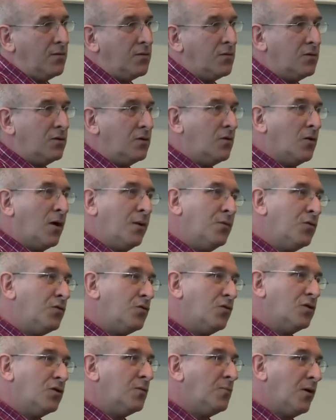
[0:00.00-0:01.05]
So, you know, I'm
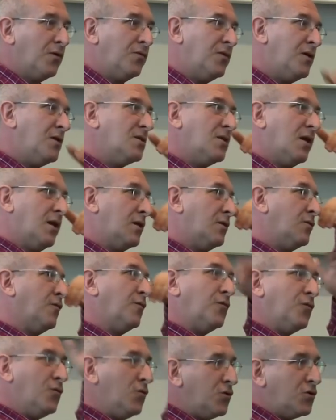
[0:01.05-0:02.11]
not talking about things like in
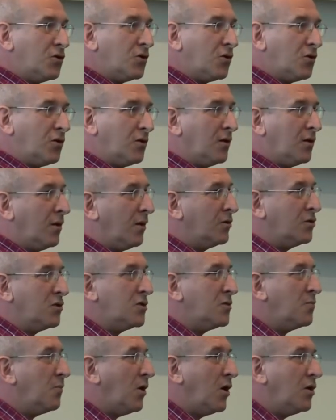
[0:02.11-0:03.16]
the future that are
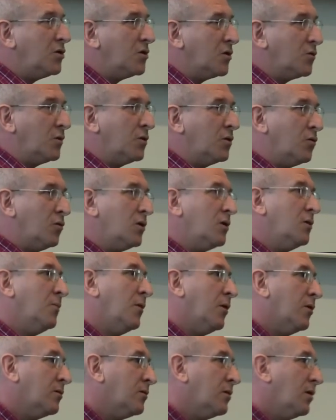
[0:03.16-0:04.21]
just marginal. We're talking
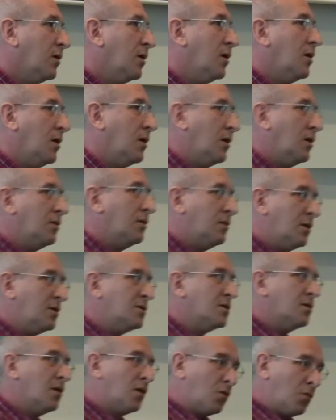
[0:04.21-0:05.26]
about
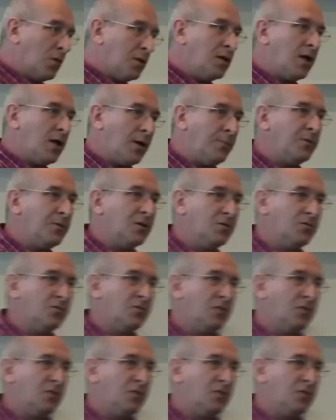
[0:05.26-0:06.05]
things that are already happening